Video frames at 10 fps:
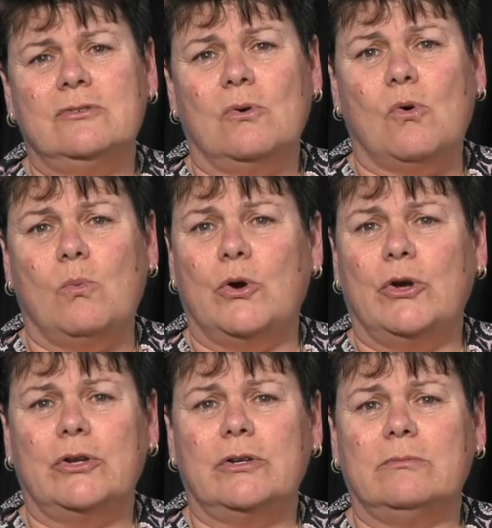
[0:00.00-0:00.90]
or
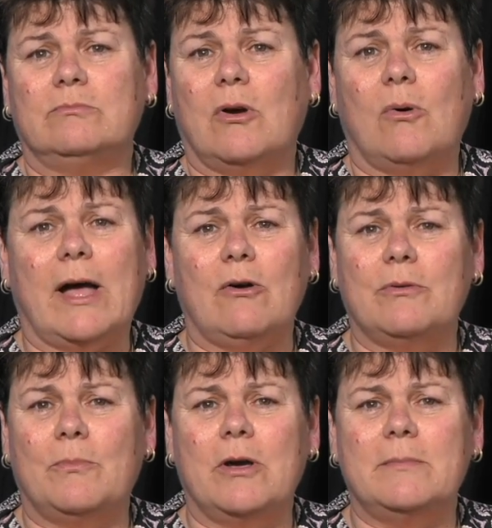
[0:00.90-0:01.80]
work or health
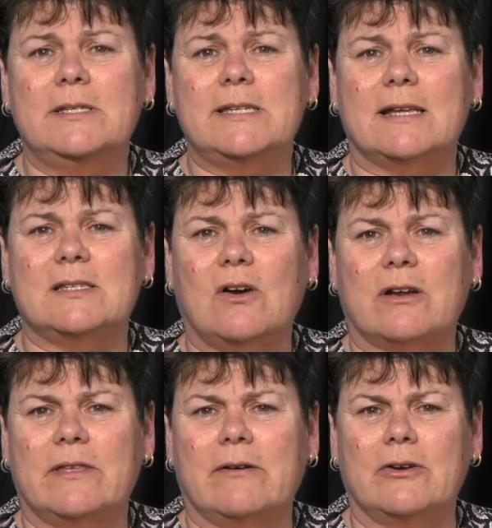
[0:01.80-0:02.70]
appointments outside
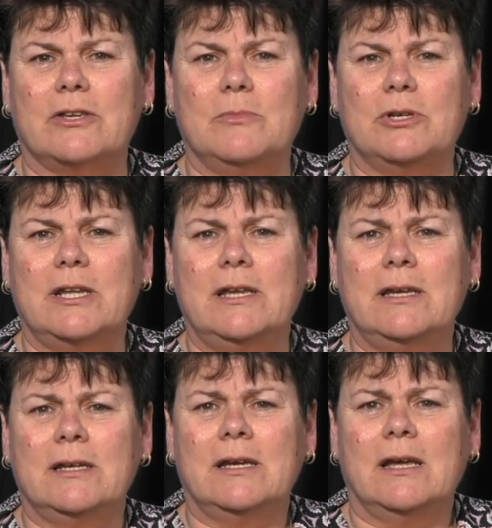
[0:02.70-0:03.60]
of their own community
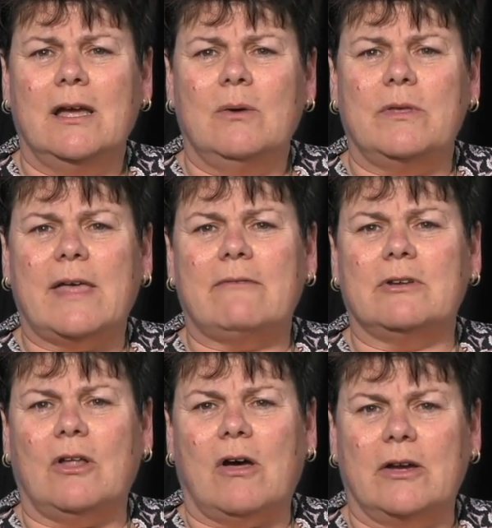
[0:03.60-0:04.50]
without
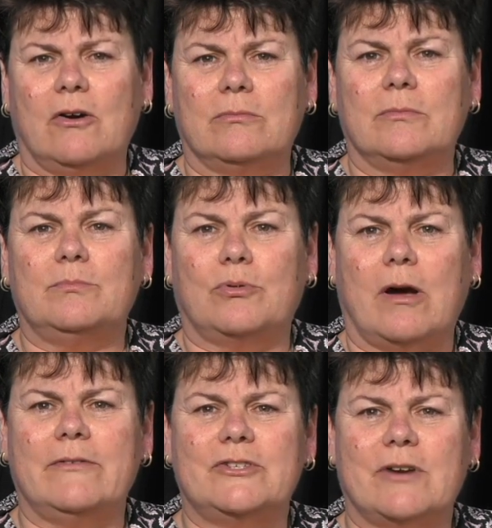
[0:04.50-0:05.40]
relying on
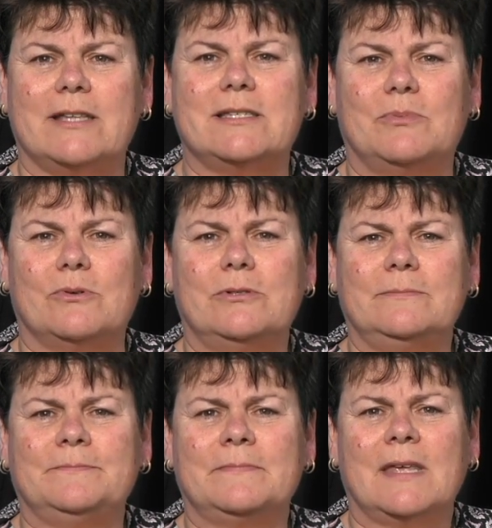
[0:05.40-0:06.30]
private transport,
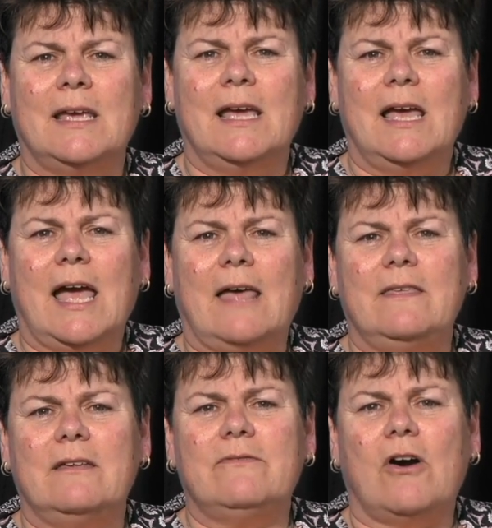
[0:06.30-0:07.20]
and
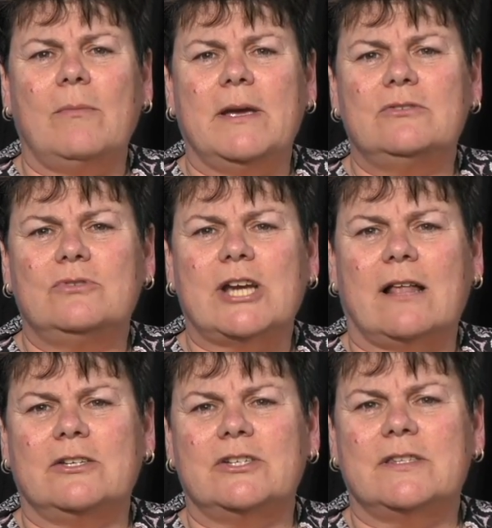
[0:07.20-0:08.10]
the environmental
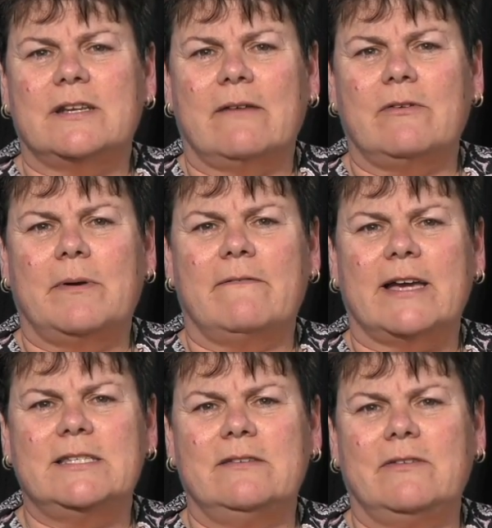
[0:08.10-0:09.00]
challenges that have a
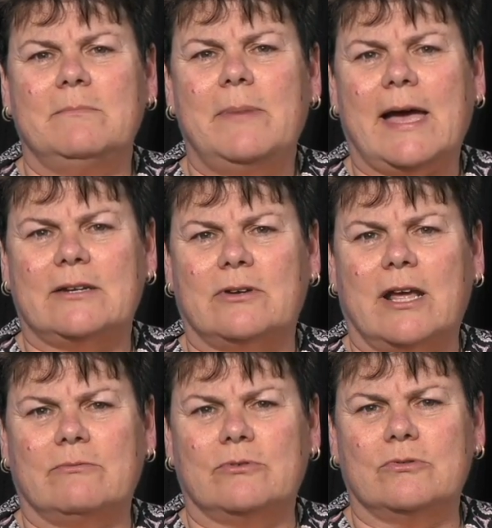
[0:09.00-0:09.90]
pervasive impact on
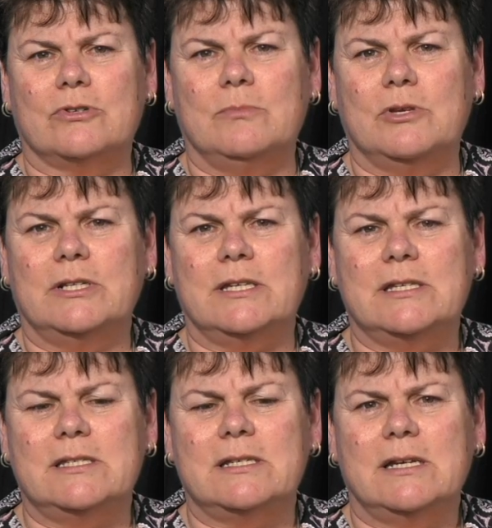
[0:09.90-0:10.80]
our rural
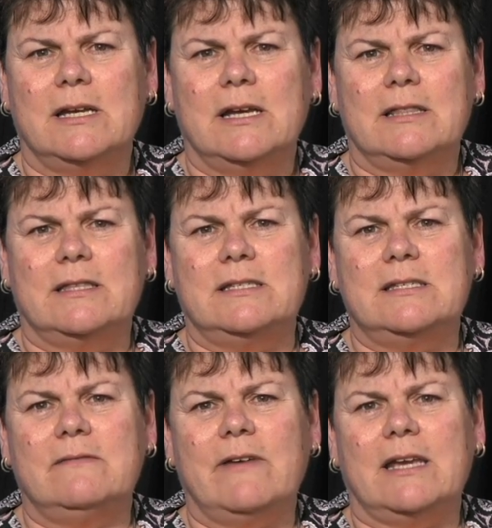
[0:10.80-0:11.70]
communities, the
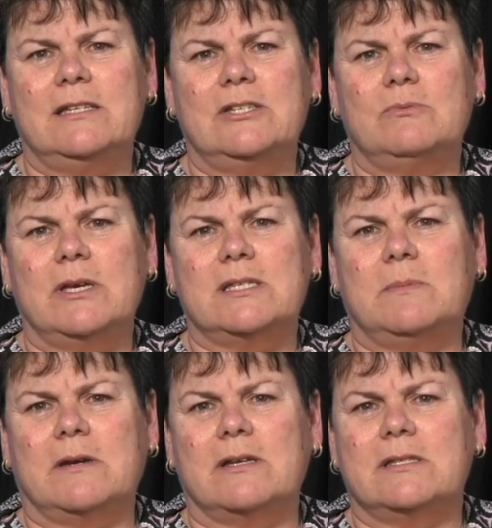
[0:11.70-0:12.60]
disadvantage we
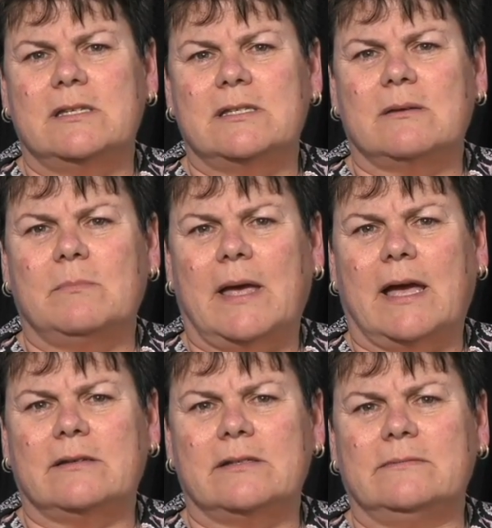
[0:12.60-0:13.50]
experience is
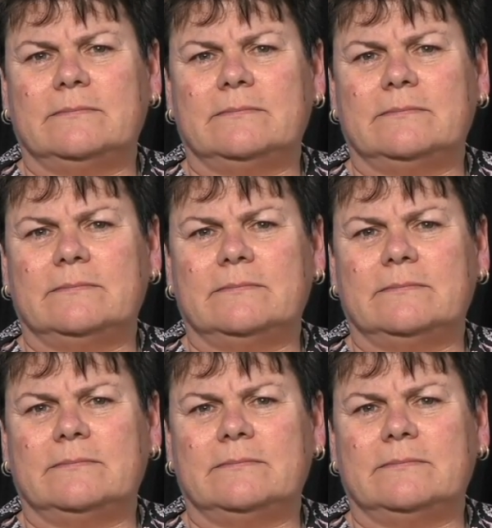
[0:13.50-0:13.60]
compounded.